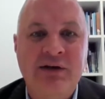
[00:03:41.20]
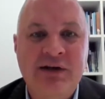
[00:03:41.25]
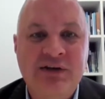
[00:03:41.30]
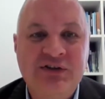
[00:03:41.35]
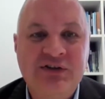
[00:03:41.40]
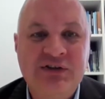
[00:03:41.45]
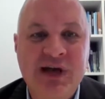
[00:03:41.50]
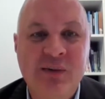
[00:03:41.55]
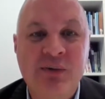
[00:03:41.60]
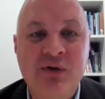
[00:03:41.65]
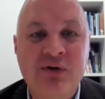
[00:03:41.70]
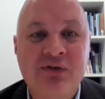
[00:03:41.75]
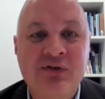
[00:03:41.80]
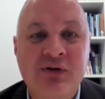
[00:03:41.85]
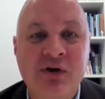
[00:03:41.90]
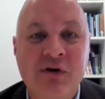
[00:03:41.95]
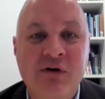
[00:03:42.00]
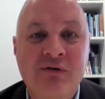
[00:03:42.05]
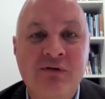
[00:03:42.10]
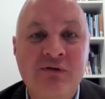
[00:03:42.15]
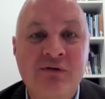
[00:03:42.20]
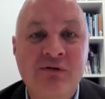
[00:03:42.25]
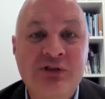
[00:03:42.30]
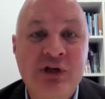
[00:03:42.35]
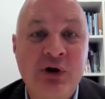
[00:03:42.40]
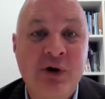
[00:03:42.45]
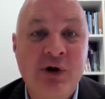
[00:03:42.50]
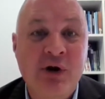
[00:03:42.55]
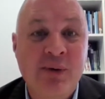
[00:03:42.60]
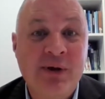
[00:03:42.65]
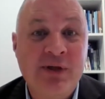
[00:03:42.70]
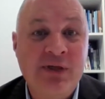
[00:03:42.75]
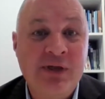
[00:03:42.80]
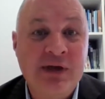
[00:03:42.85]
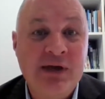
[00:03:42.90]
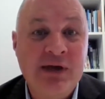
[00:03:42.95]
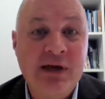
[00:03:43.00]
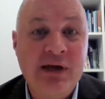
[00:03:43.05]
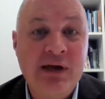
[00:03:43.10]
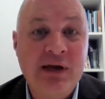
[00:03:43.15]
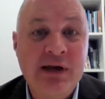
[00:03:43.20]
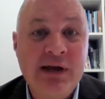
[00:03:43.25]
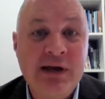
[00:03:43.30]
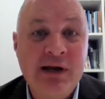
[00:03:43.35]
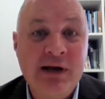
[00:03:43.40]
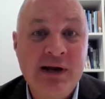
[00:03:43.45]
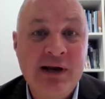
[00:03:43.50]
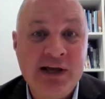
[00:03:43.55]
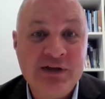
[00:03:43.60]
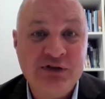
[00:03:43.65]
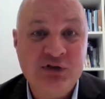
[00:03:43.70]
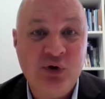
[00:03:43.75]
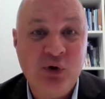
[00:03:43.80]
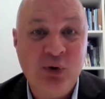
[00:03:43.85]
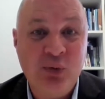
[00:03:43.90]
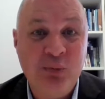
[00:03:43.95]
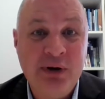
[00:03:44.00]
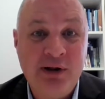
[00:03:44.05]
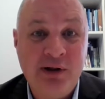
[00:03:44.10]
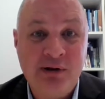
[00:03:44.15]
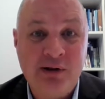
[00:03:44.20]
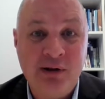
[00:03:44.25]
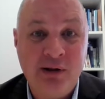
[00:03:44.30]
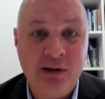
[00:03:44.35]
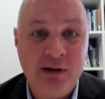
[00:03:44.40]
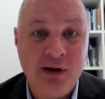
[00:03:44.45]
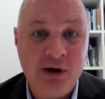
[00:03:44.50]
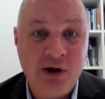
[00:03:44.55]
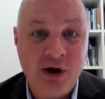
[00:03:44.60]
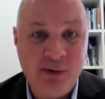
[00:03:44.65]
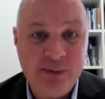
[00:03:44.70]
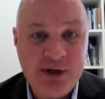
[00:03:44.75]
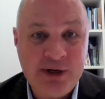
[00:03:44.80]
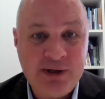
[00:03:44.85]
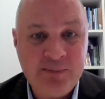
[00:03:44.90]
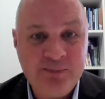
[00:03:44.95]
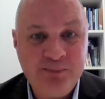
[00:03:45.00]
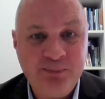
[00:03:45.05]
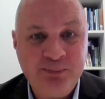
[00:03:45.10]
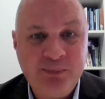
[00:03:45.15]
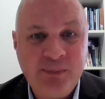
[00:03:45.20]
examples of geoeconomic thinking in classical political economy.